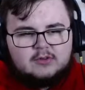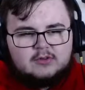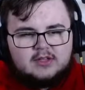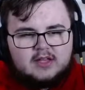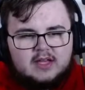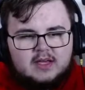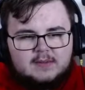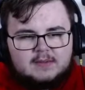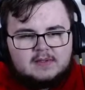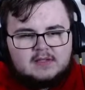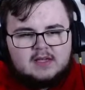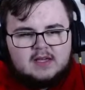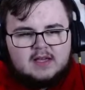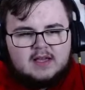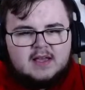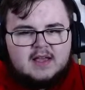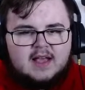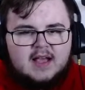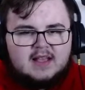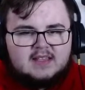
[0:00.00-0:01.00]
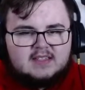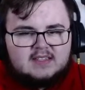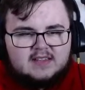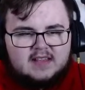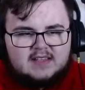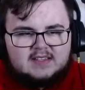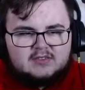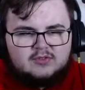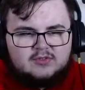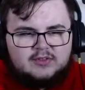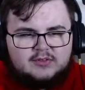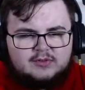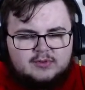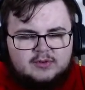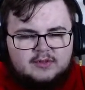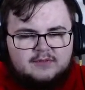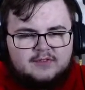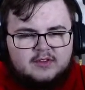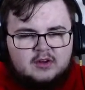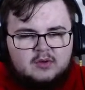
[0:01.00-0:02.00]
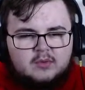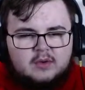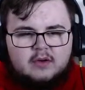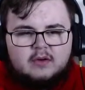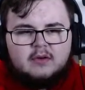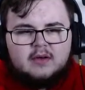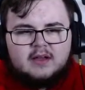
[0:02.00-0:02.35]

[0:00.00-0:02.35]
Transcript: types, and Salazzle deals with them very well.